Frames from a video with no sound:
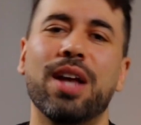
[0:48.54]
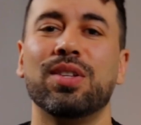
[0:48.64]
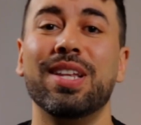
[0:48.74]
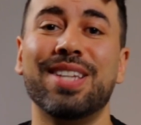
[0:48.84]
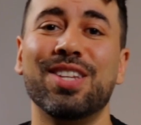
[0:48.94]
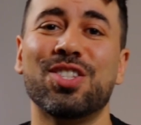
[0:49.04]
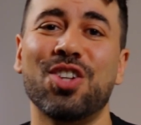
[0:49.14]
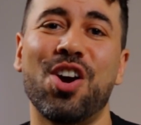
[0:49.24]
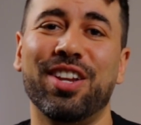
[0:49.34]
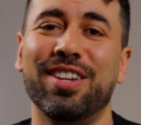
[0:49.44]
All right, so let's get
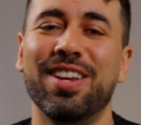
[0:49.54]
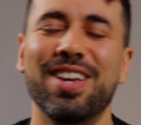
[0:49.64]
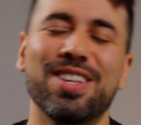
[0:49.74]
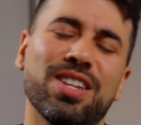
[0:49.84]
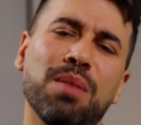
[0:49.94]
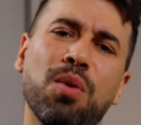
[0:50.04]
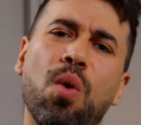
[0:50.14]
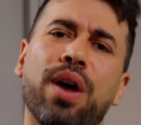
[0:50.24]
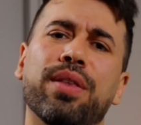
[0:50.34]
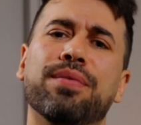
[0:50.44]
started. So number
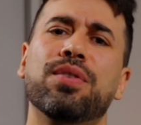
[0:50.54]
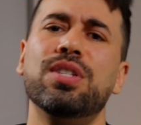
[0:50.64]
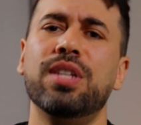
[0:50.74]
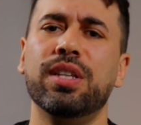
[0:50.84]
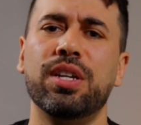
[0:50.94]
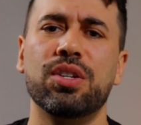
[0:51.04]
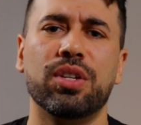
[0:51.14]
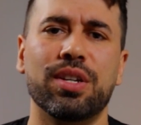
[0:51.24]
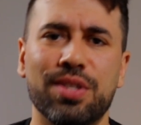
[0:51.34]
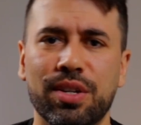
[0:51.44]
one, the first thing that you
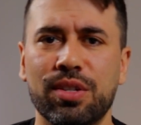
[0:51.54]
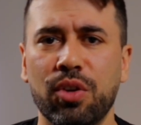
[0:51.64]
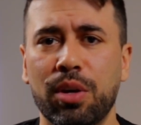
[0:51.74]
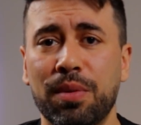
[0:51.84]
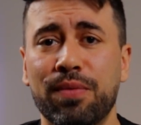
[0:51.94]
should consider doing